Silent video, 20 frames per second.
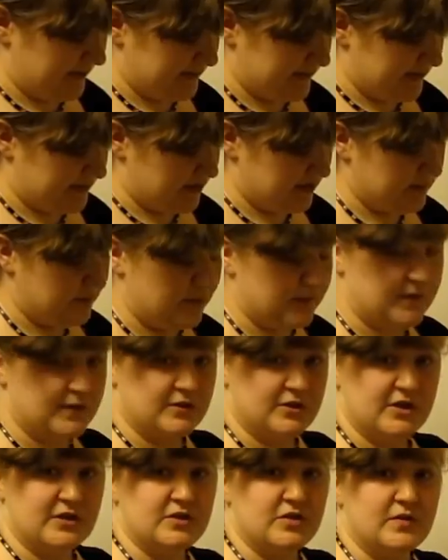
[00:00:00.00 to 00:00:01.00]
is I just put the
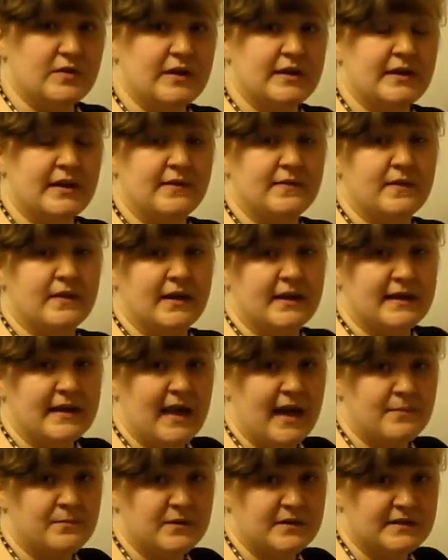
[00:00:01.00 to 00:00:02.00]
ginger in and then I
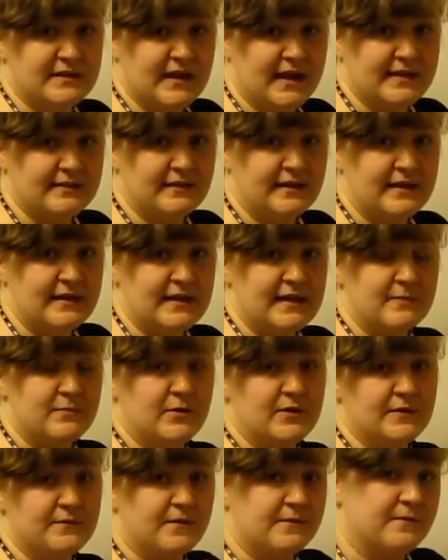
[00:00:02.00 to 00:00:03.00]
cap it tightly to keep
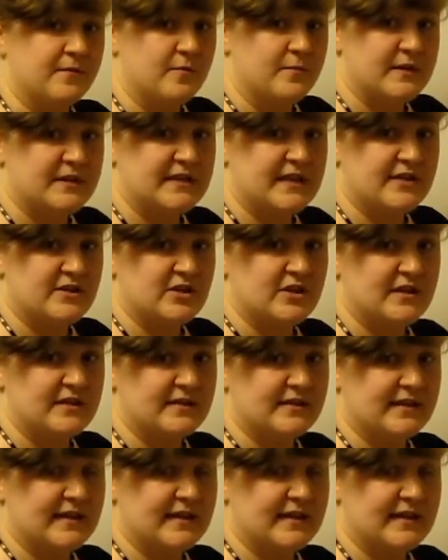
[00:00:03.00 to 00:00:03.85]
all of the fermentation